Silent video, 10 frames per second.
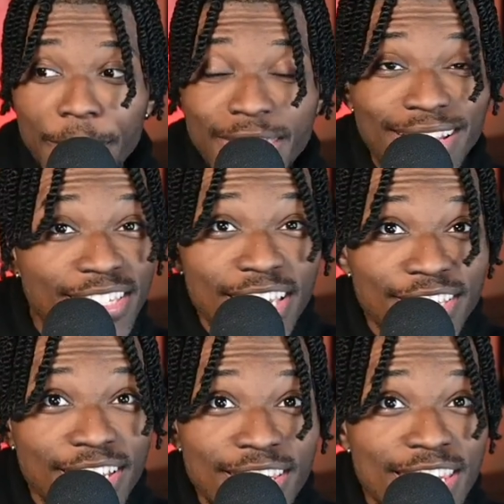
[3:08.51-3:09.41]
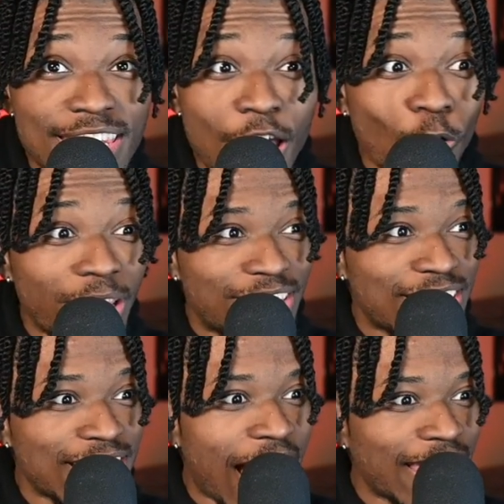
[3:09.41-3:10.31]
This season, no, that's
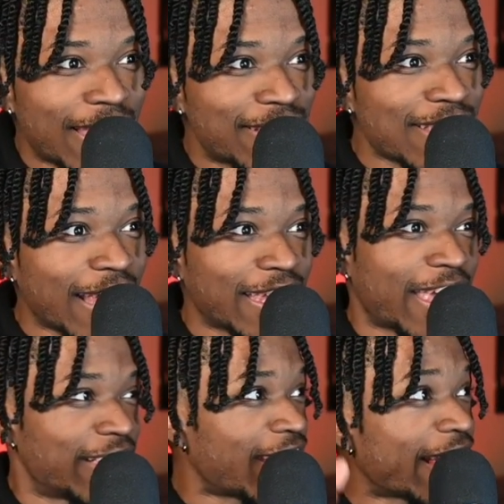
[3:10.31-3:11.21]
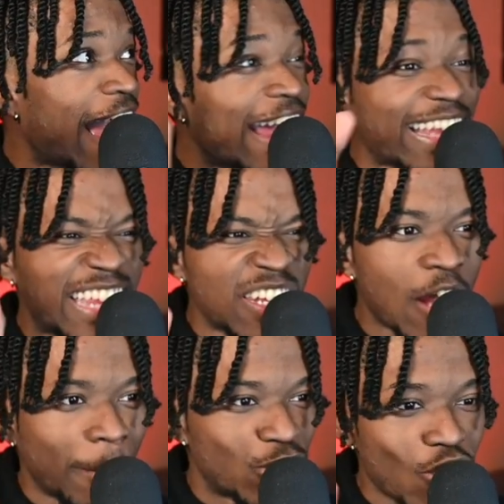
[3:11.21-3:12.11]
not that's not the case. I got I got the
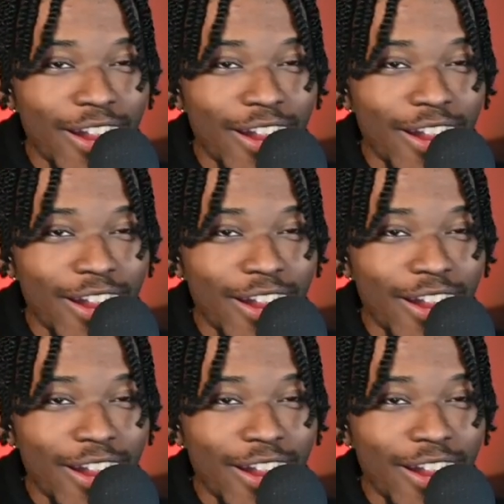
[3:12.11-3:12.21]
numbers, y'all.